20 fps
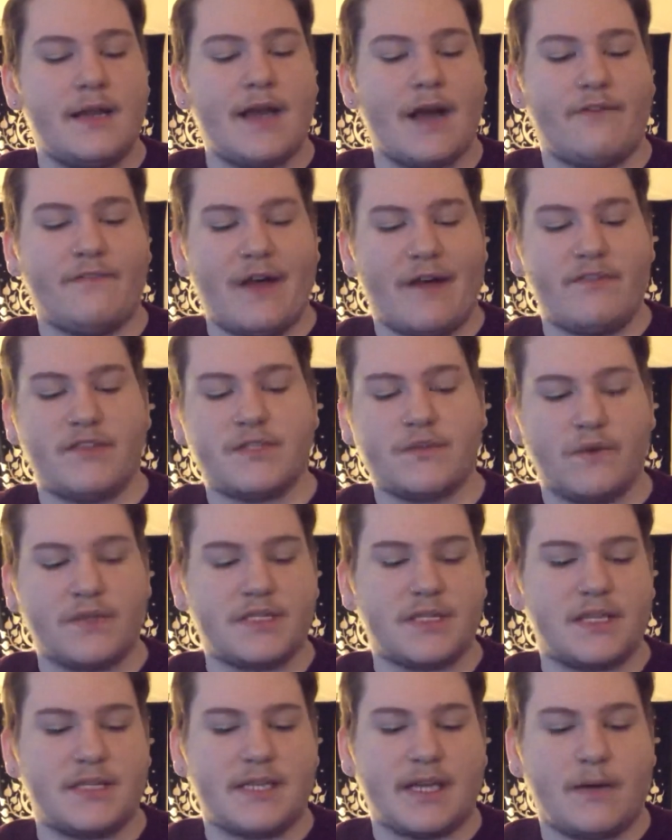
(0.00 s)
Now, Five of
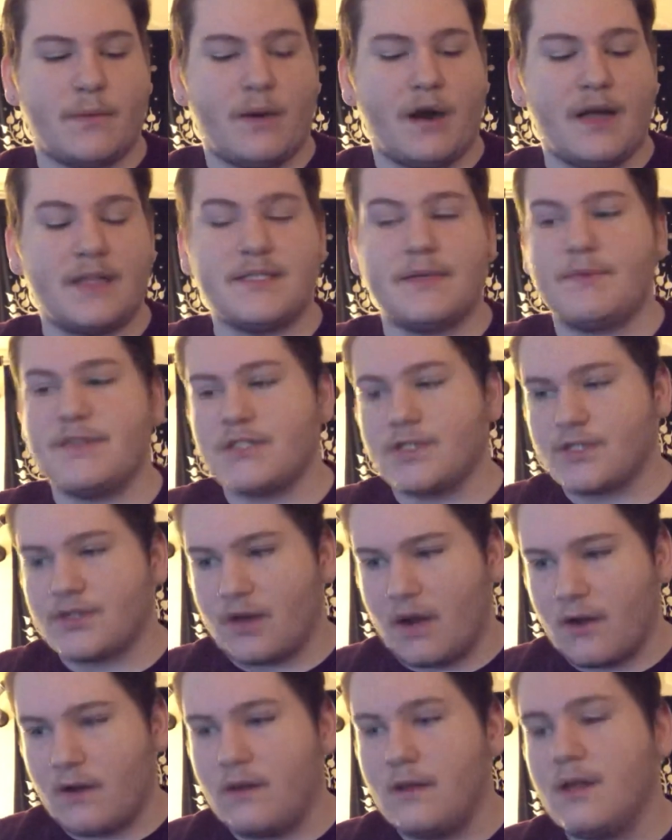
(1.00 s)
Swords to the Ten of Wands, it was a
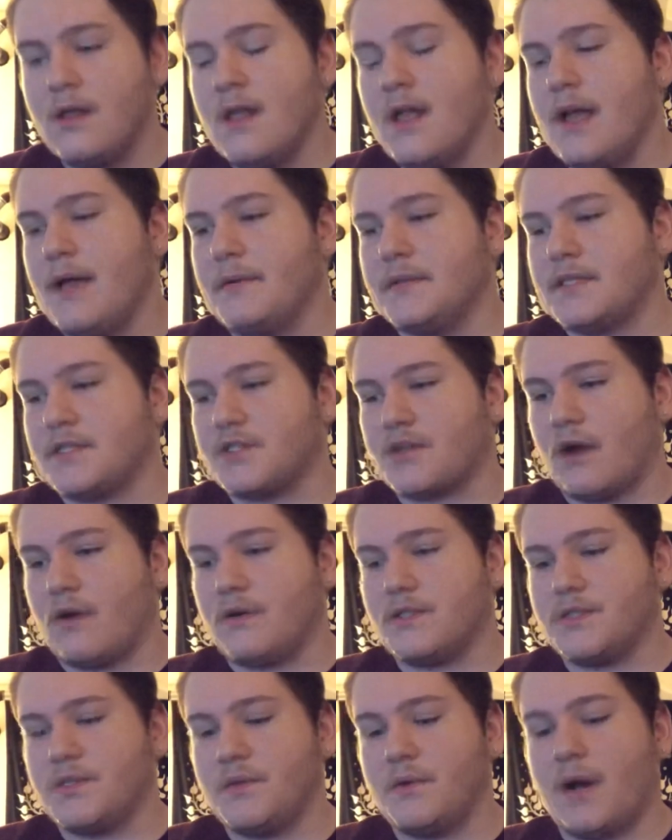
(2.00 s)
struggle. It was a
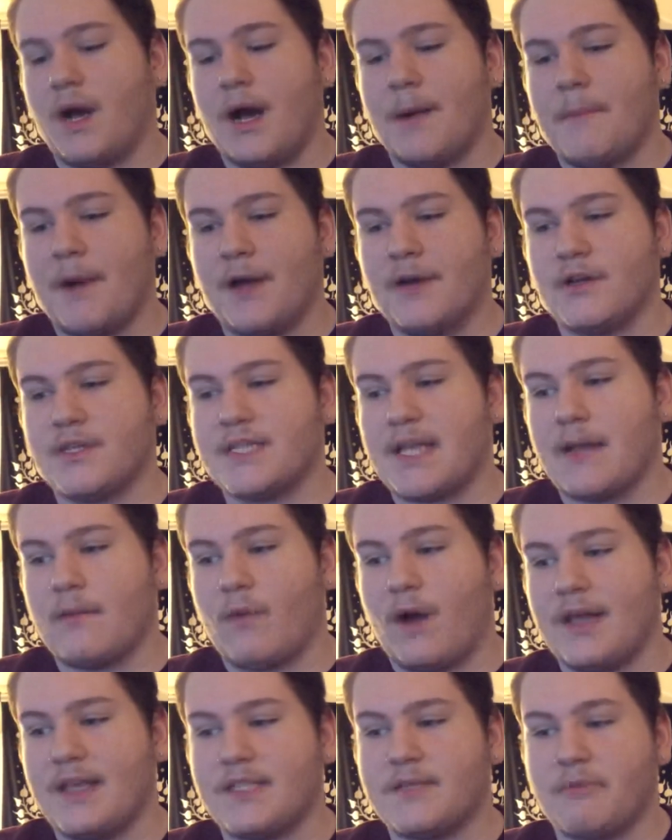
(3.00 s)
struggle to um,
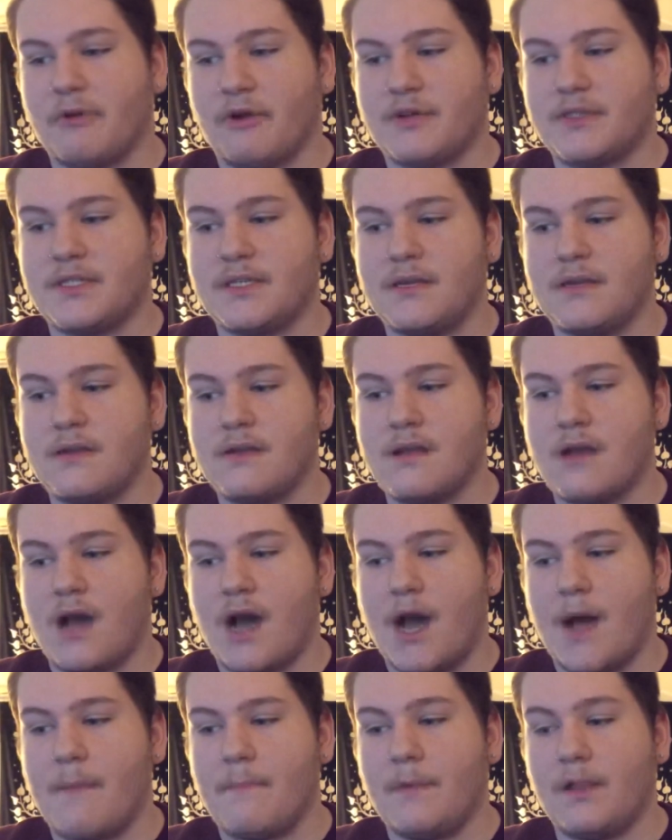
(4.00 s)
understand why this person
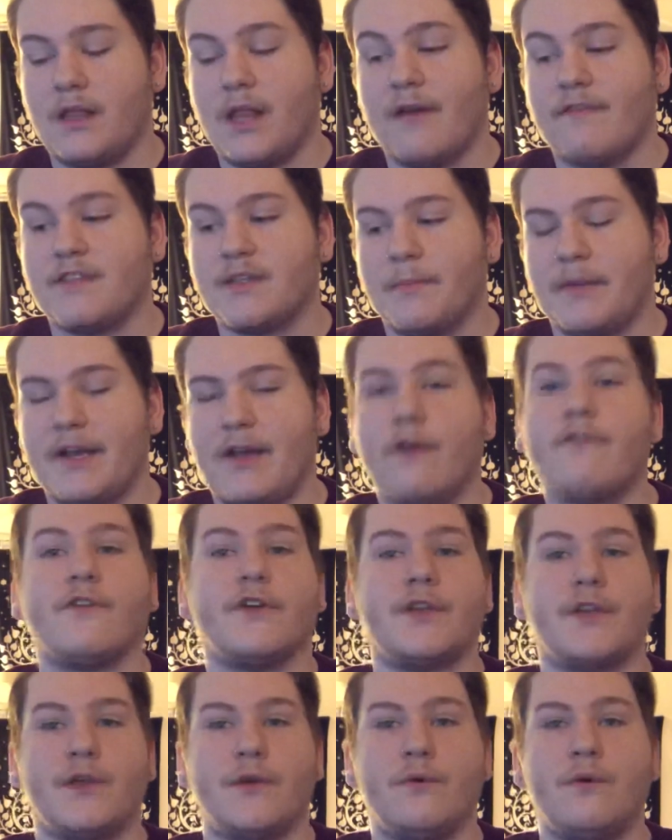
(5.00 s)
um, loved somebody
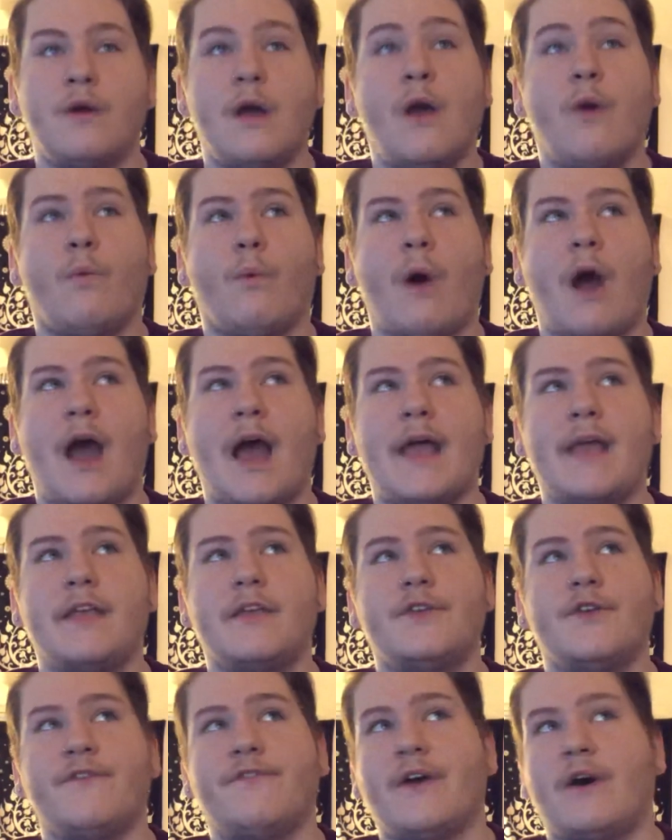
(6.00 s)
over you, why
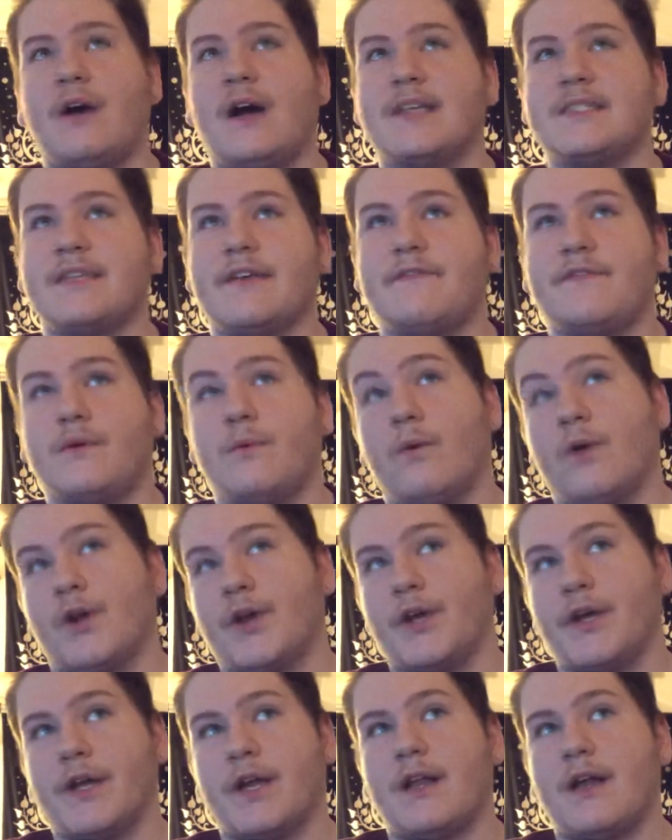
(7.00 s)
you felt as if you
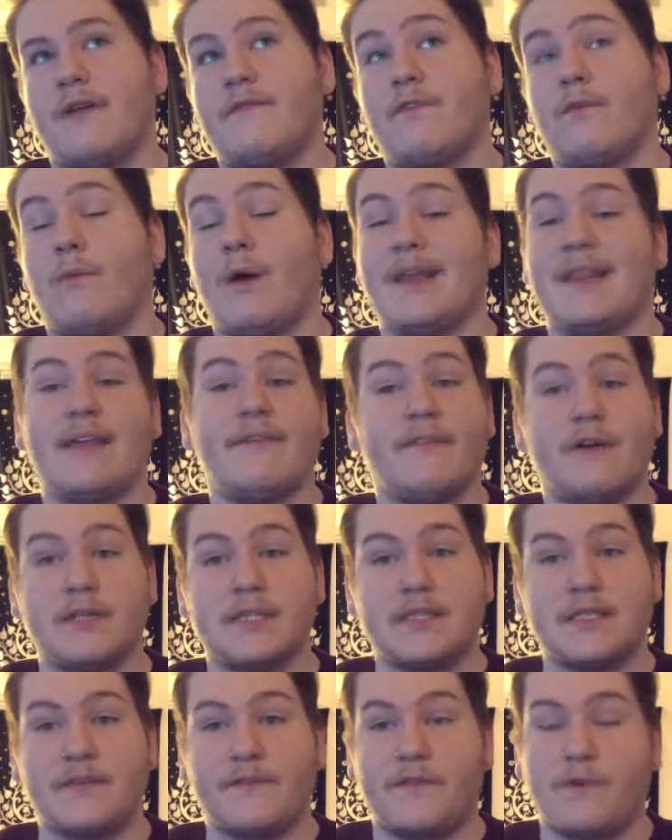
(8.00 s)
weren't good enough, or why they
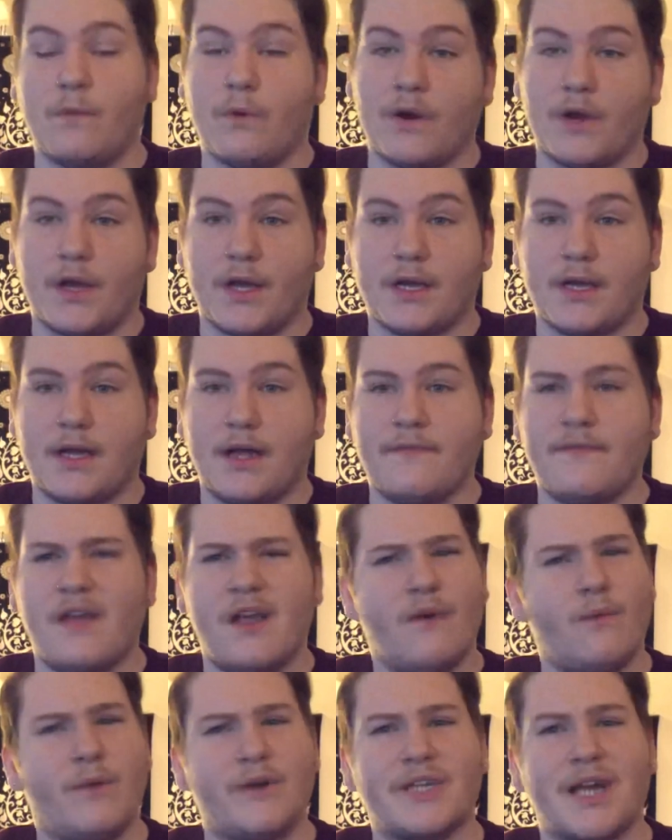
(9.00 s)
felt as if you weren't good enough,
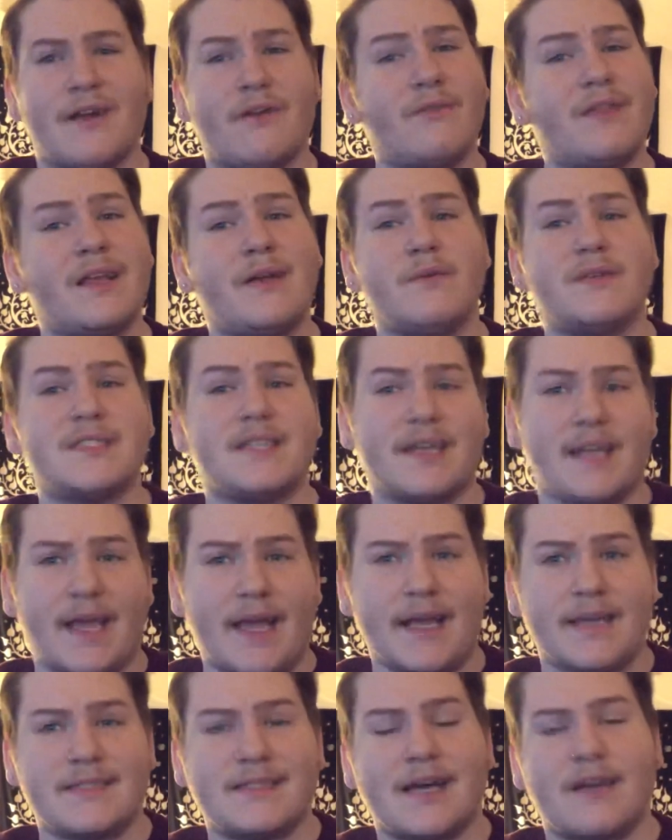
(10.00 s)
which I don't think was the
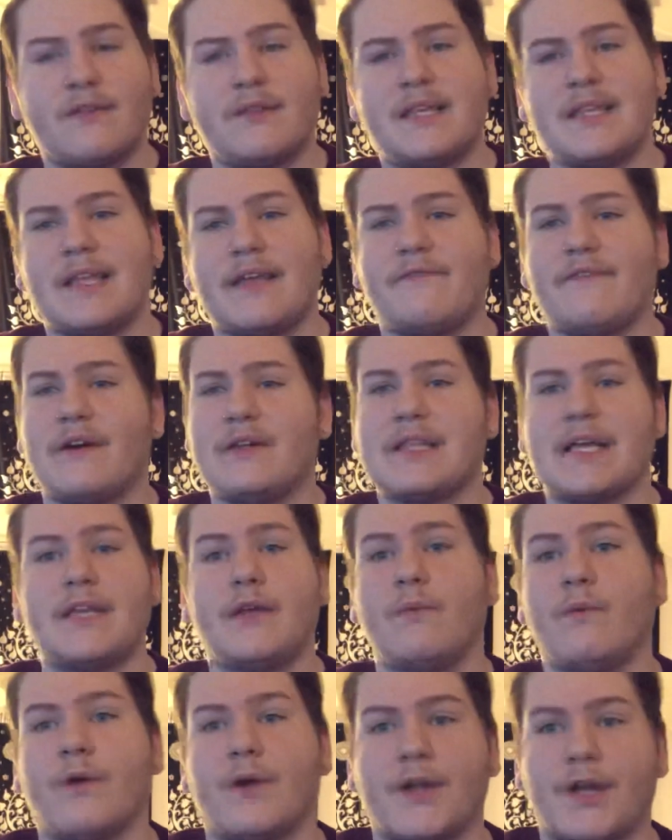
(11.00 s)
case. I don't think they felt that
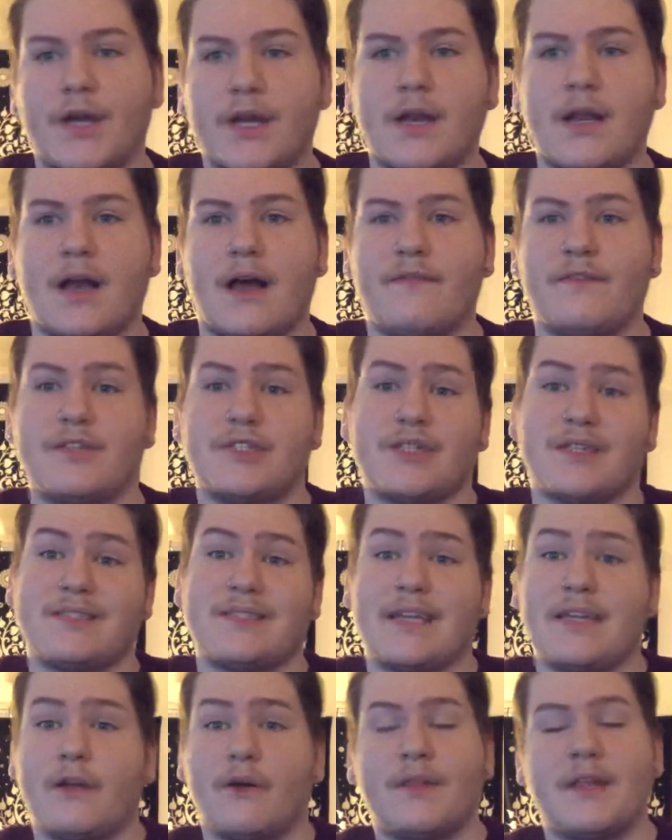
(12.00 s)
you weren't good enough. It's
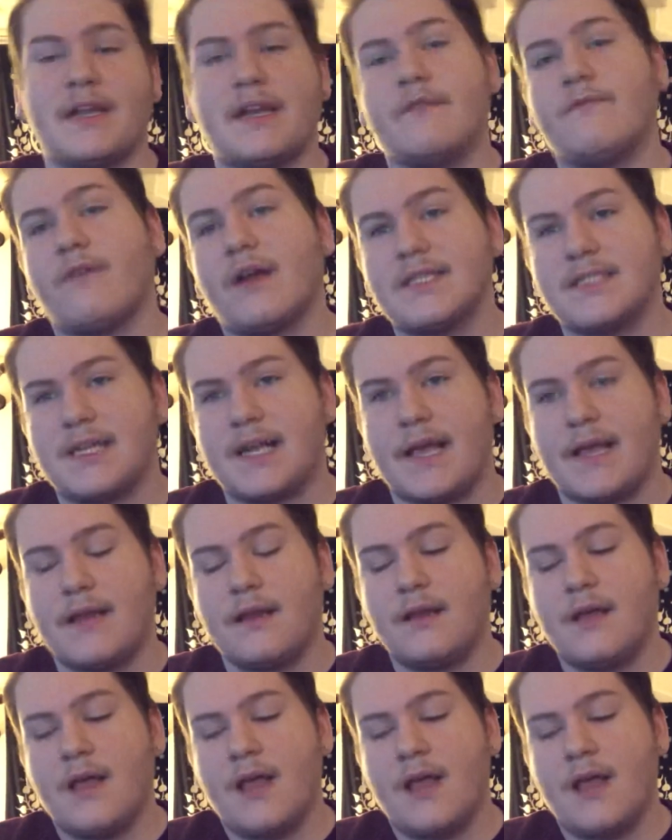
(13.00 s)
just they know they didn't resonate.